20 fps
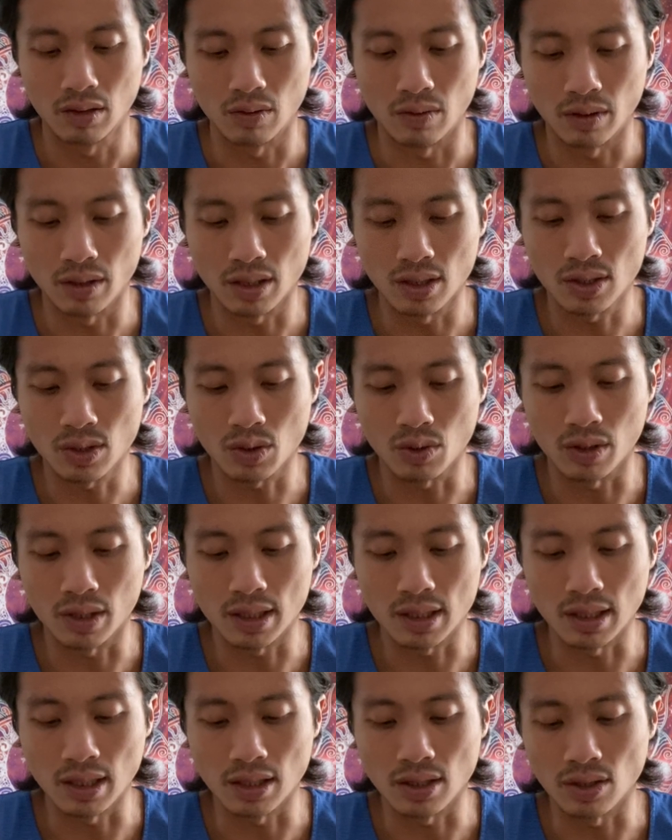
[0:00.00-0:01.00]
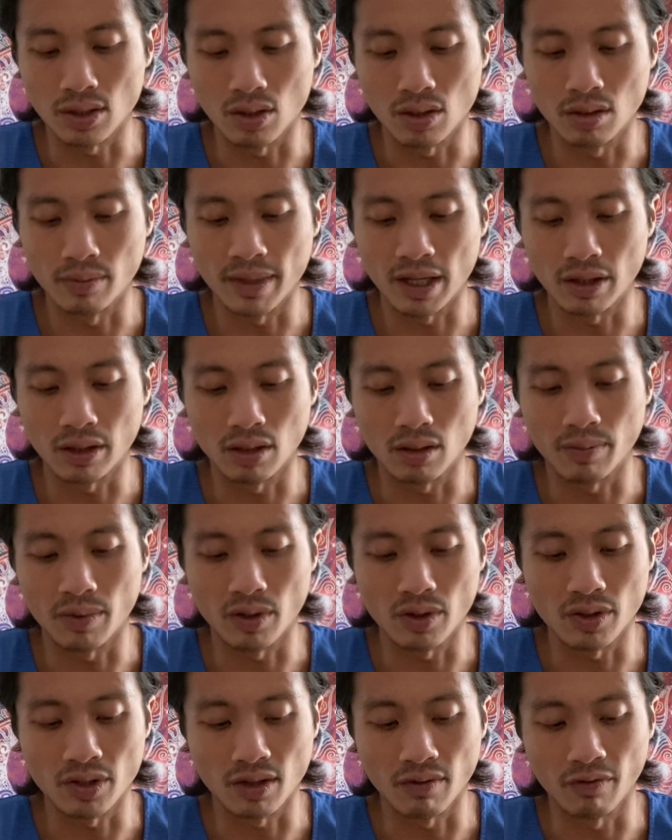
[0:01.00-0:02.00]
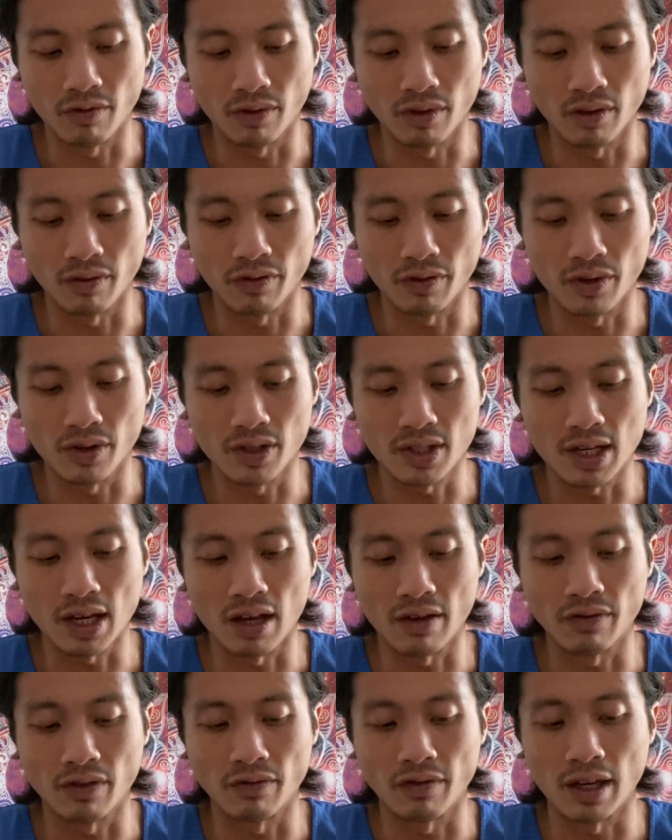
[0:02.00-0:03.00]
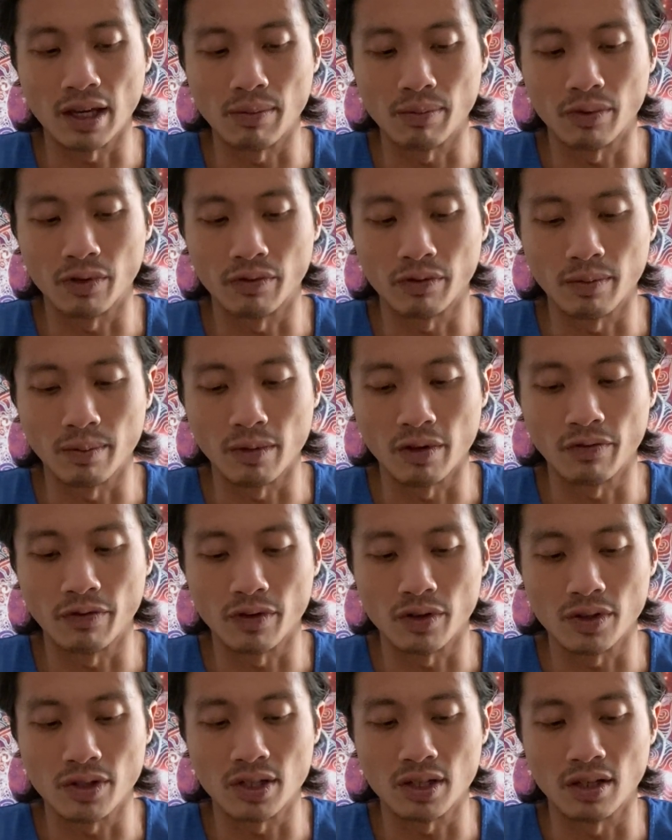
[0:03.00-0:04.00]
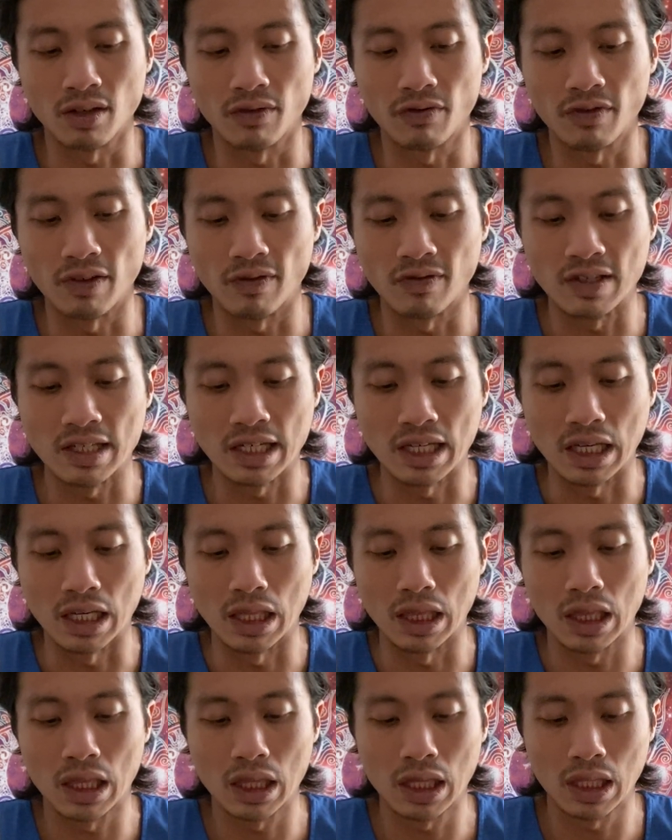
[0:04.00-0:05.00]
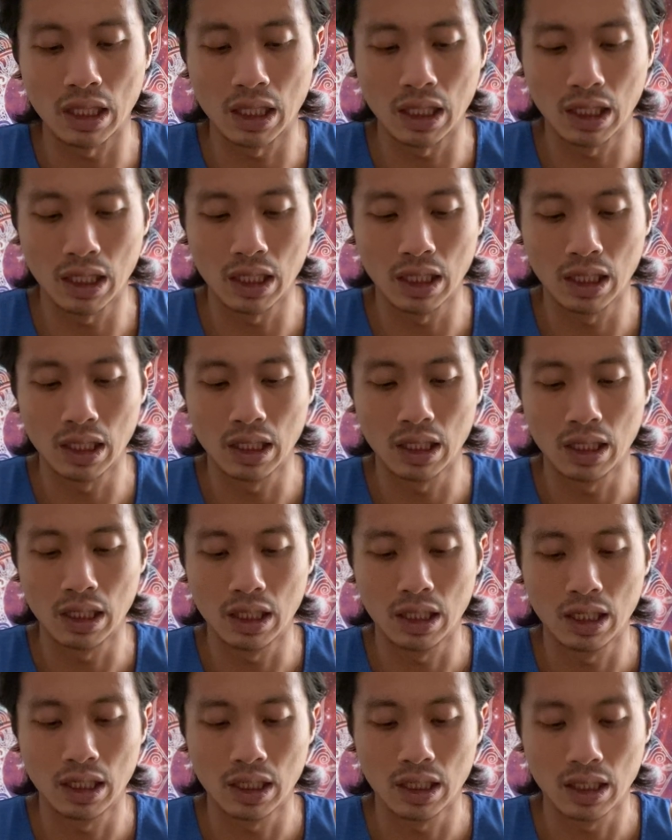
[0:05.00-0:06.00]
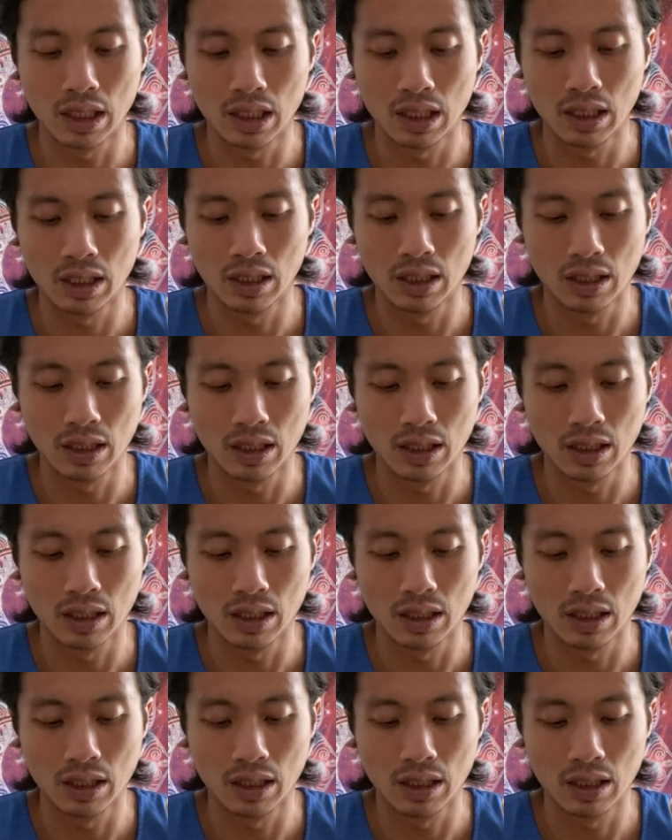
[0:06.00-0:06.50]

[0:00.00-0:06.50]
What does Taurus need to know about their person for the first half of April from the 1st to 15th?